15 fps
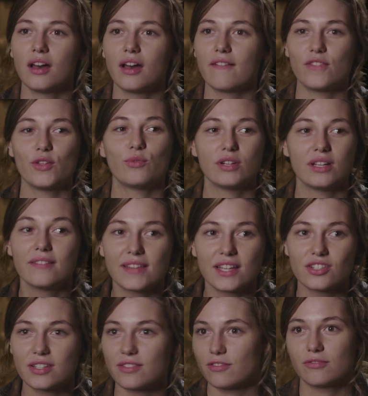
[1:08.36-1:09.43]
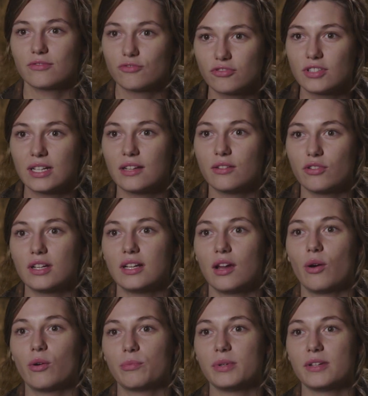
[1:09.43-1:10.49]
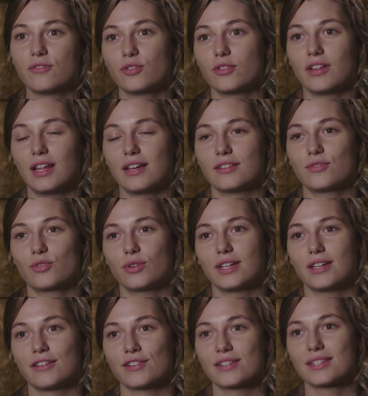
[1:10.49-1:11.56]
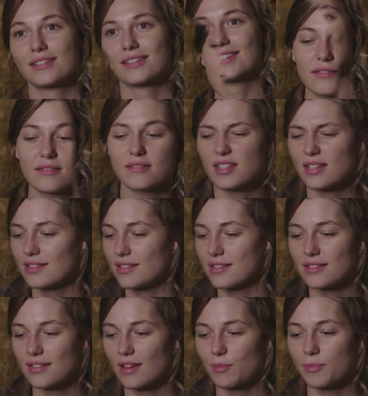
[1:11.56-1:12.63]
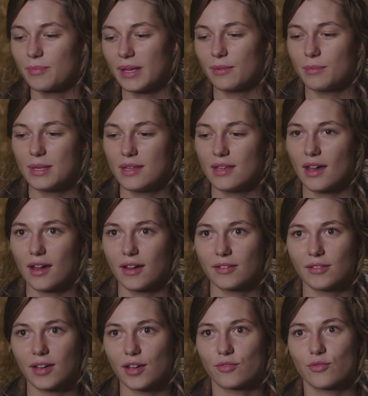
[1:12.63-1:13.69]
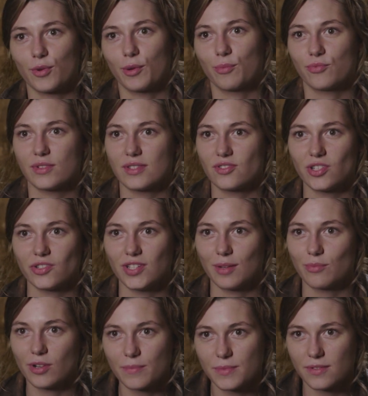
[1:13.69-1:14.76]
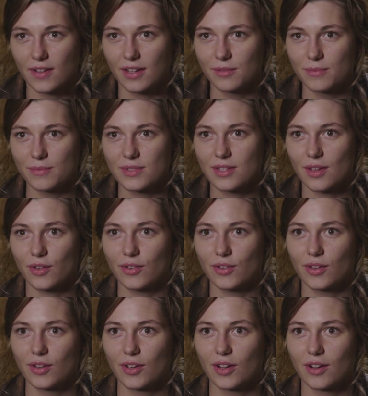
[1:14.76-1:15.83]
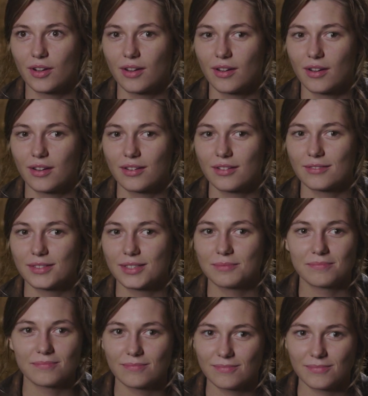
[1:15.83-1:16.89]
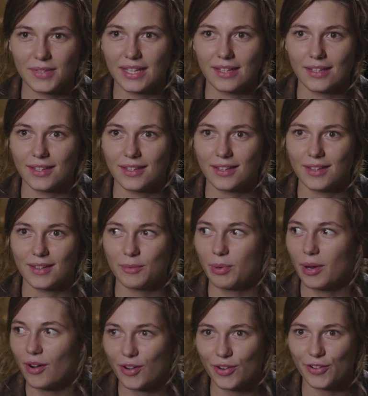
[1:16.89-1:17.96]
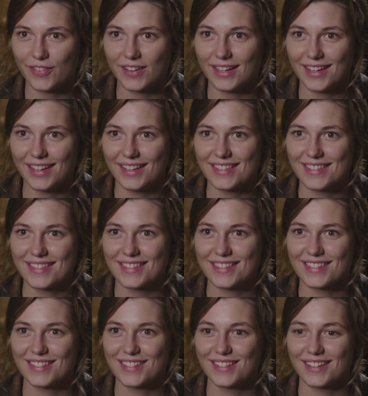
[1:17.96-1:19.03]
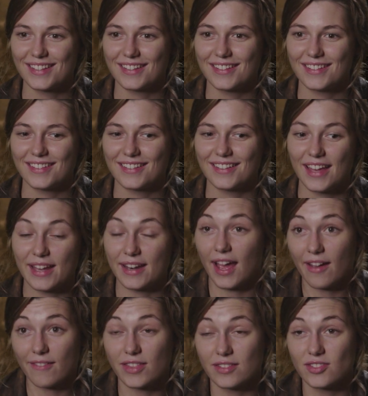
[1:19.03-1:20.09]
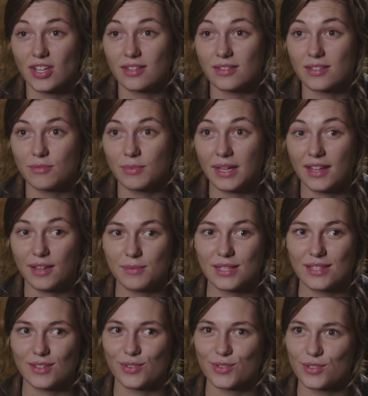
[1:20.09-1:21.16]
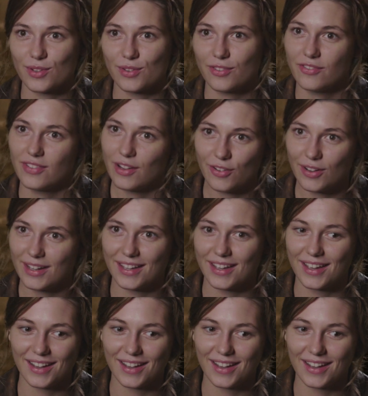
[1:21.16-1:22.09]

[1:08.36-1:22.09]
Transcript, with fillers: have the relief that she really really hoping for the last four years since i'm a baby i, I grew up with j.j abrams film so be part of it it's and have the chance to meet him is also very